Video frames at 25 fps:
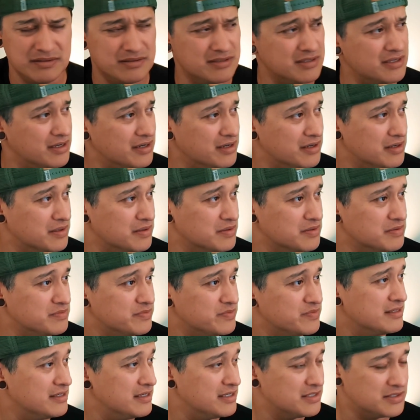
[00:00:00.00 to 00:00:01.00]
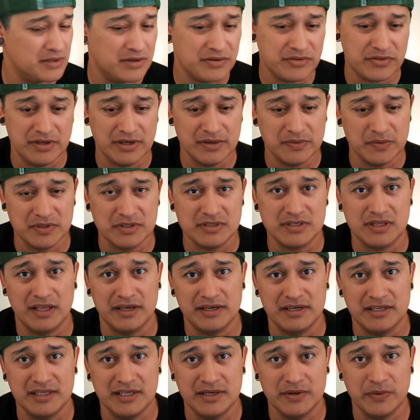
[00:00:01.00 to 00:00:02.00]
So this whole thing was like
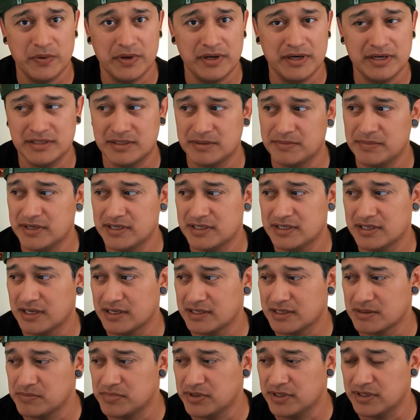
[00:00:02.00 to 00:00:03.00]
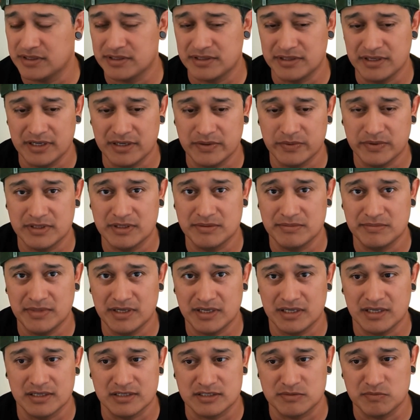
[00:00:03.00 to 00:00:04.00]
he didn't want it to make it like a big thing. He wanted to make
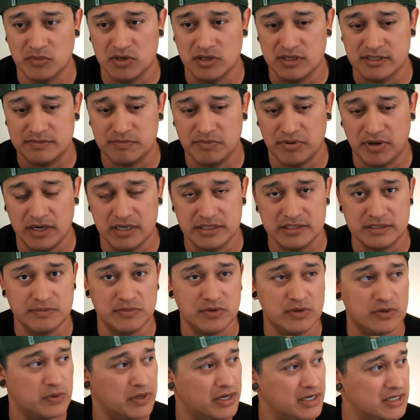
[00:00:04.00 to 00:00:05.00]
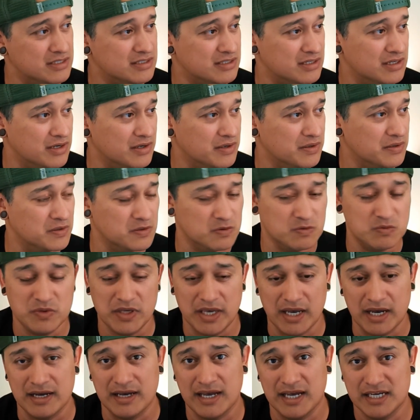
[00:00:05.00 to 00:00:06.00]
it as small as possible, right? So
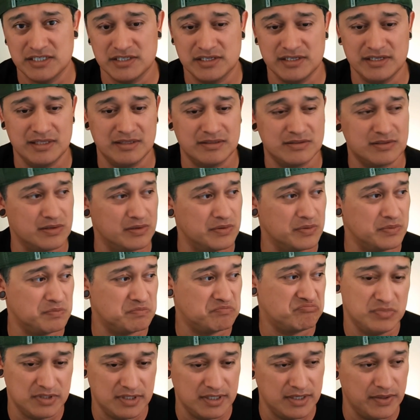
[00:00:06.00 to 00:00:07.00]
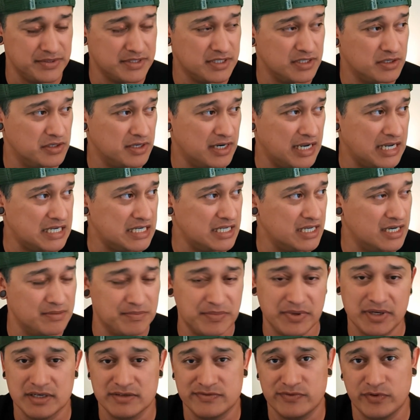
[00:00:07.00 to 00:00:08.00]
yeah, actually, so. It was a good idea
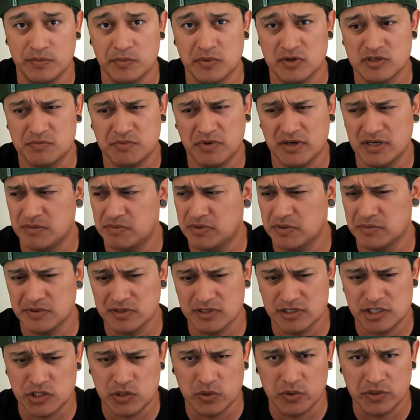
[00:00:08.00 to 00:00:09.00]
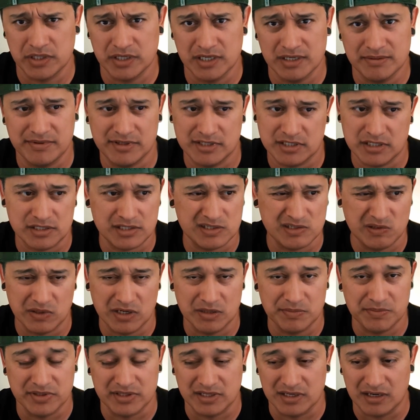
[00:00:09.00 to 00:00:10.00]
because for the most part of the people that showed up, they just showed
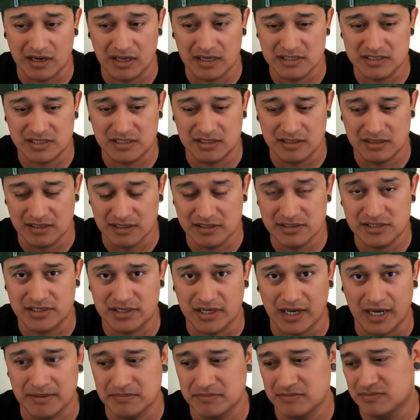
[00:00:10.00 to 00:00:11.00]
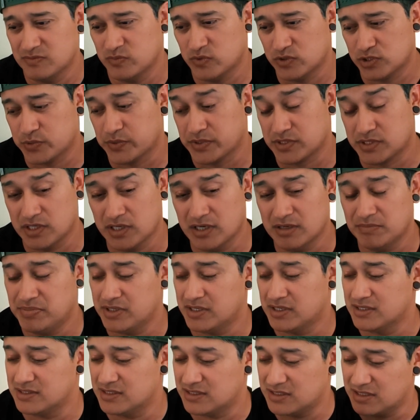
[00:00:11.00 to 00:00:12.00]
up on their lunchtime, which was good
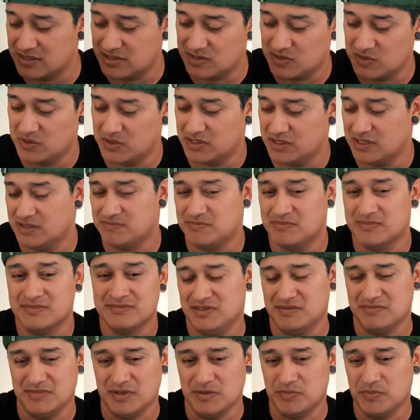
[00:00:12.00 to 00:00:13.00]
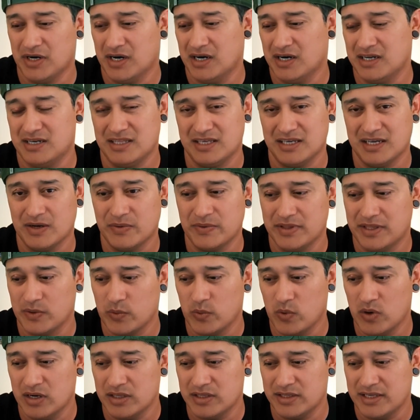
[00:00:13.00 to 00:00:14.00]
because they just showed up, they bought, they got what they
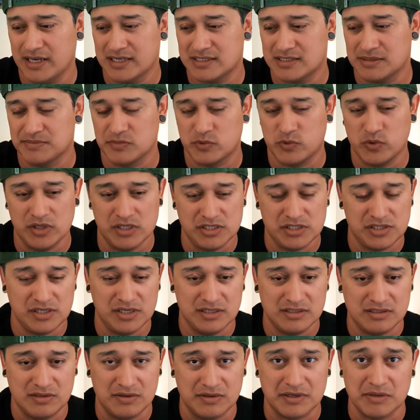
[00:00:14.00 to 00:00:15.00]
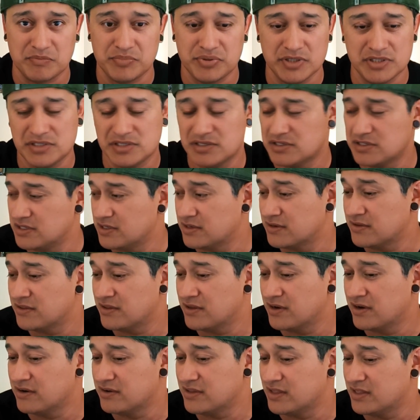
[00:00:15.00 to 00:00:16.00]
want, they asked some questions, took a pictures here and
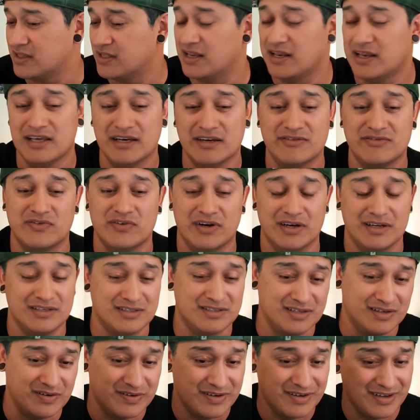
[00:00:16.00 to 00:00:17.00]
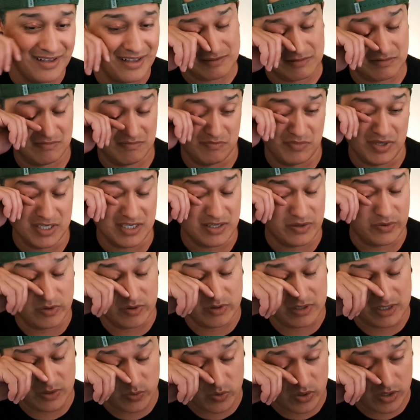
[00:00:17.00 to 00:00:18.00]
there, and then they left, right? So basically
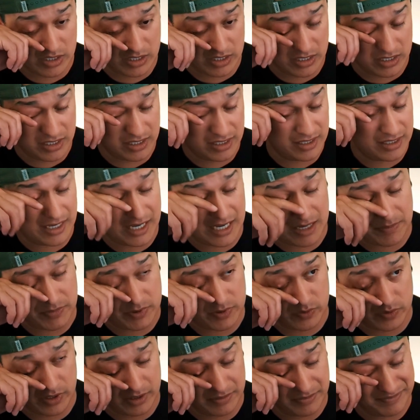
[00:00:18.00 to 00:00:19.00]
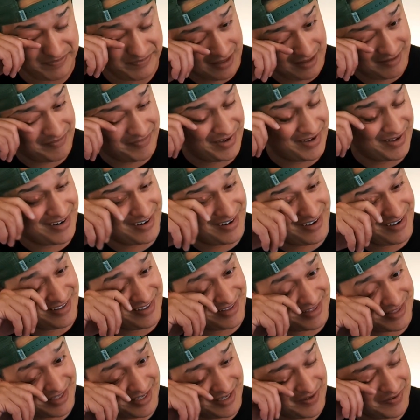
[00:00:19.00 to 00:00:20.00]
what he wanted and then it happened, right? But
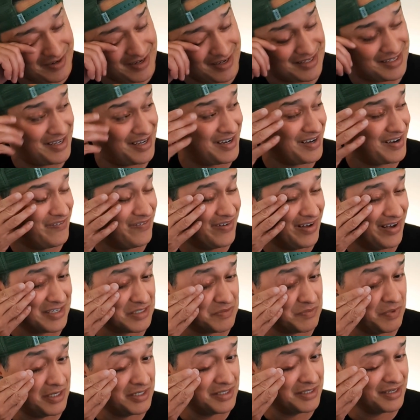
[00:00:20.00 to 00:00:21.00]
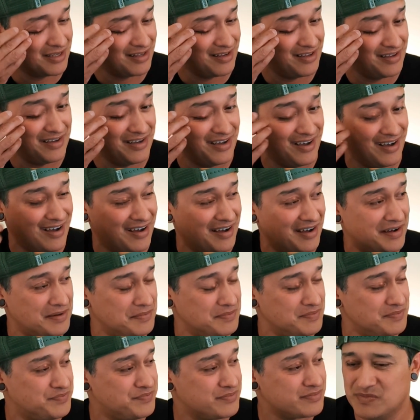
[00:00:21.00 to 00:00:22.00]
the thing I want to talk about is basically
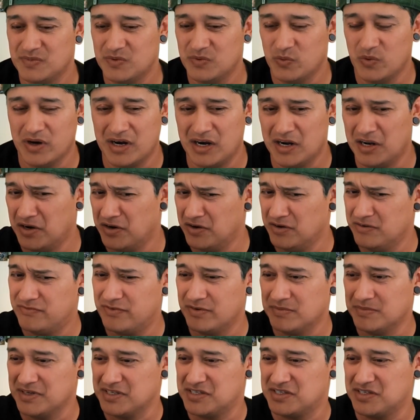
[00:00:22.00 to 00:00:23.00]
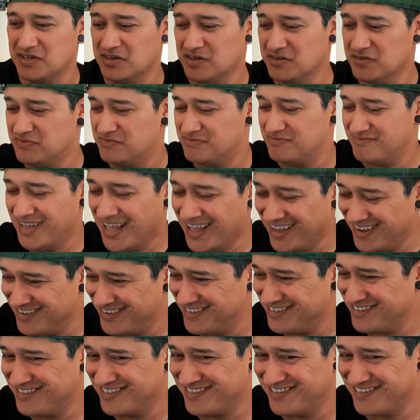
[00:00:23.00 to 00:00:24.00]
what I learned from myself
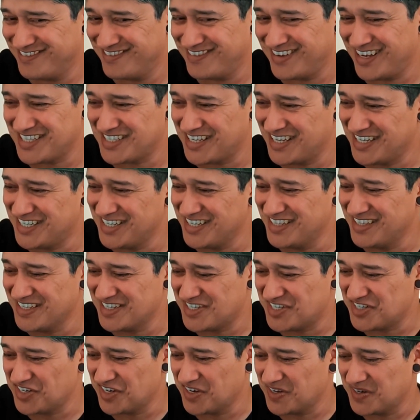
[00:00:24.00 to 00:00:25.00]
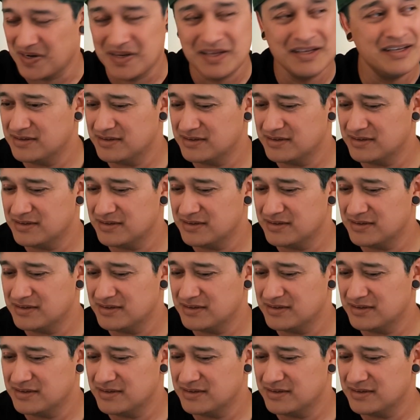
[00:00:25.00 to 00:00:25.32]
as I did this shit.